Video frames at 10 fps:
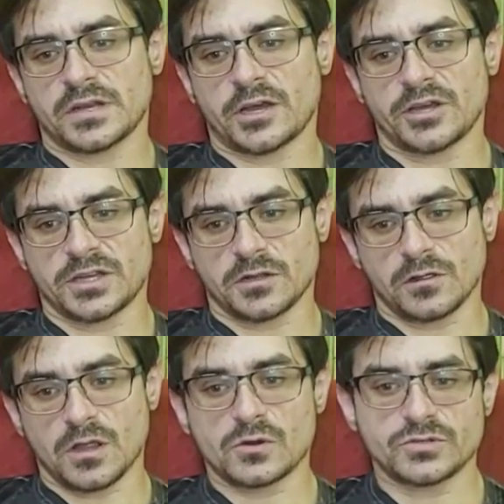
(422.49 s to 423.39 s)
Now, in a
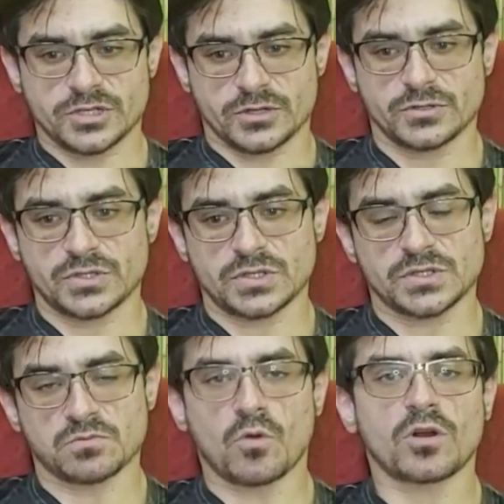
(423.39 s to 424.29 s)
low dose,
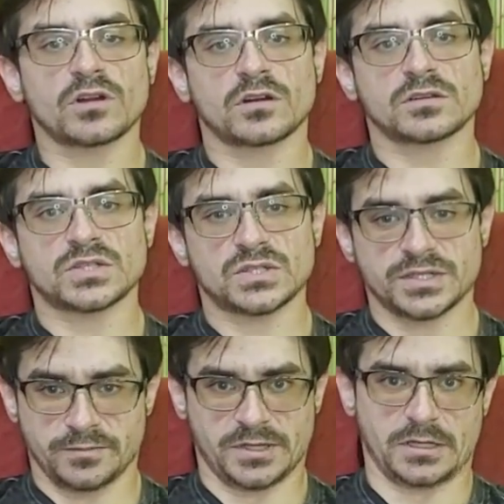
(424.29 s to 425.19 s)
it's more
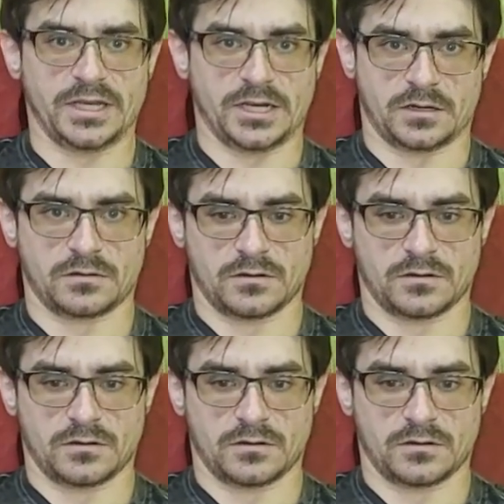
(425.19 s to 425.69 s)
stimulating,